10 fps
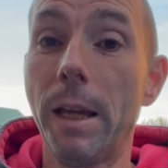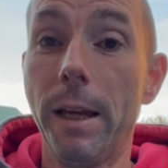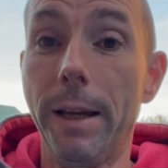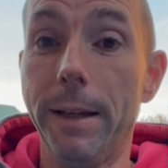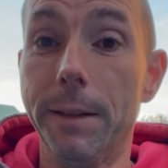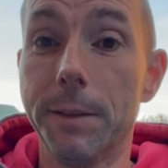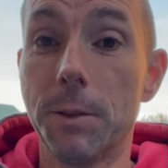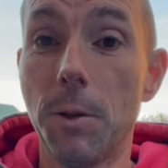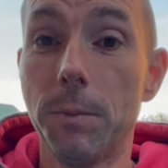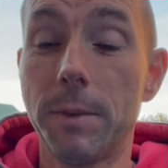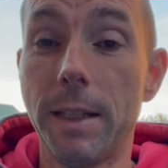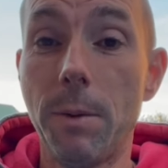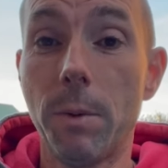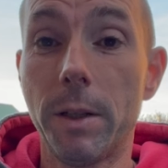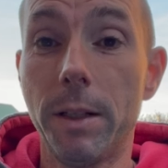So today
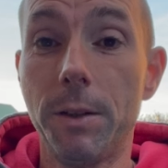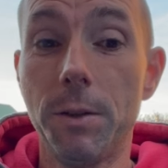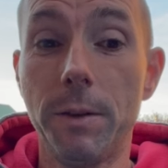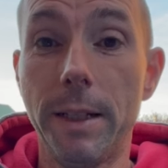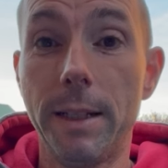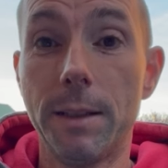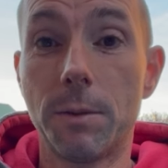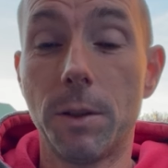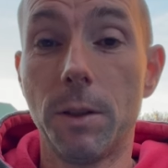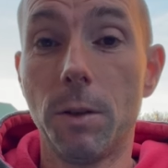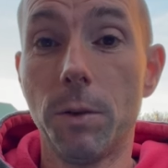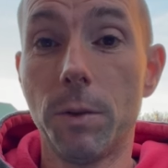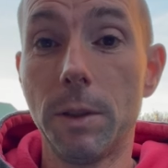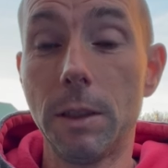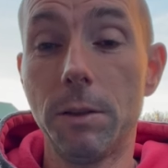what we're going to do is we're going to go through
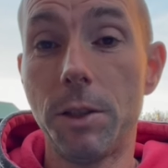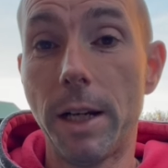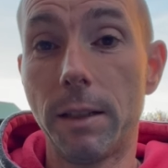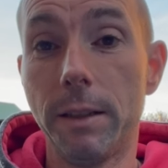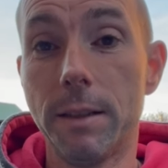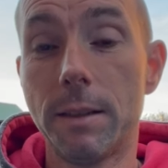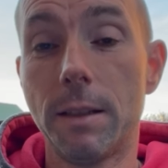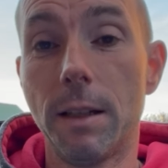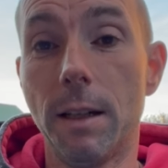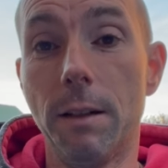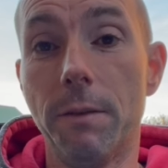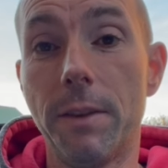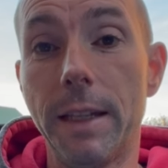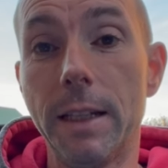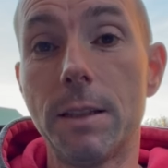a little checklist of
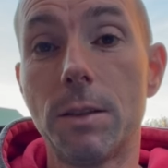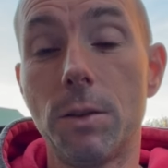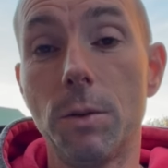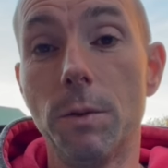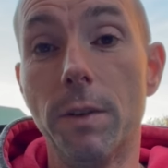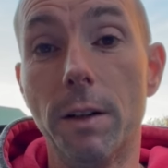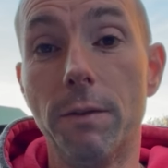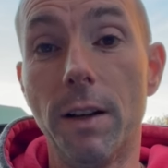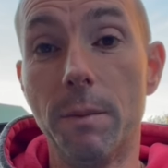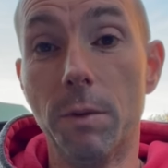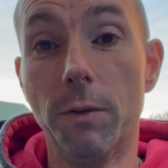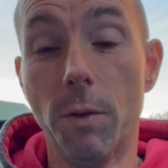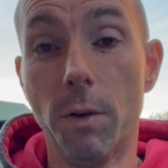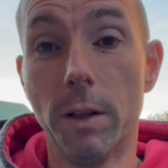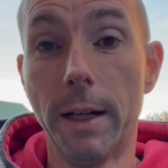things to verify
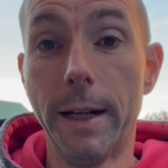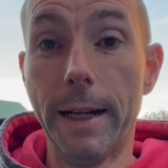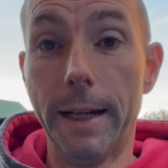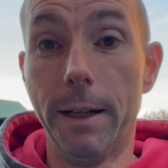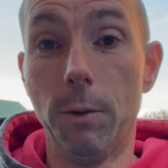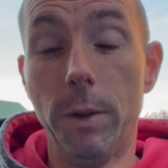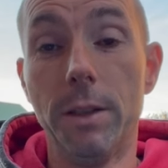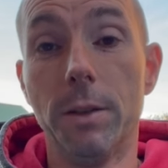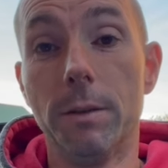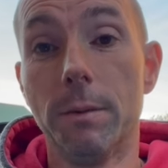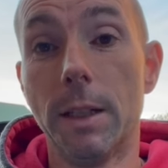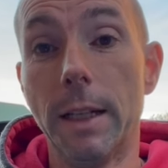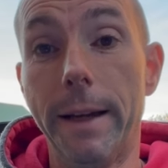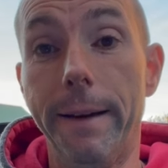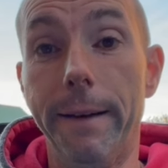before winter.
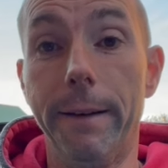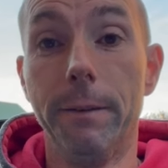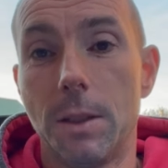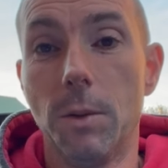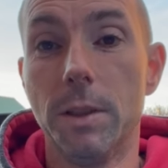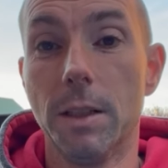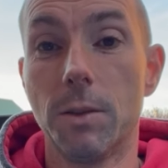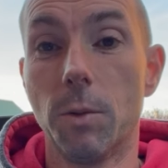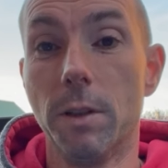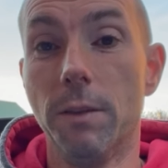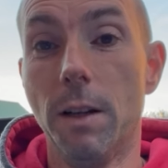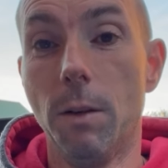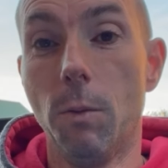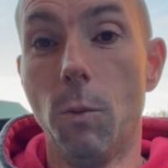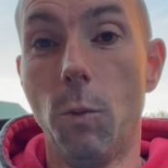So it's a sort of a
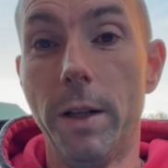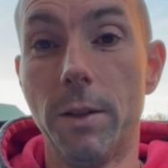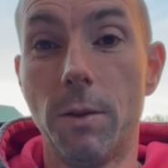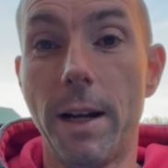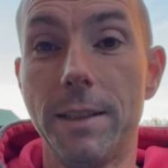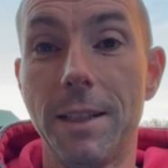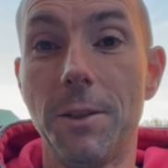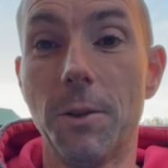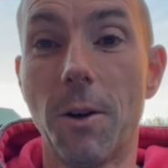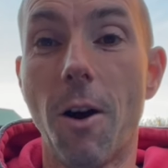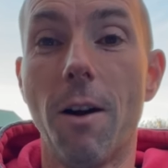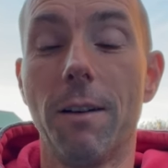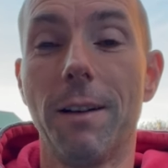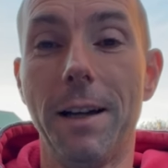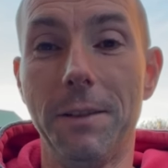winterizing your car
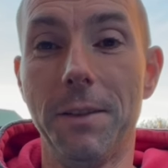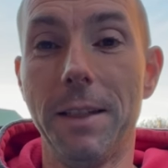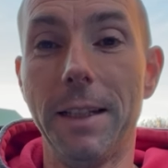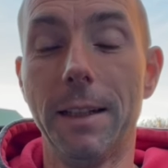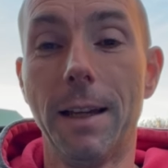kind of a thing.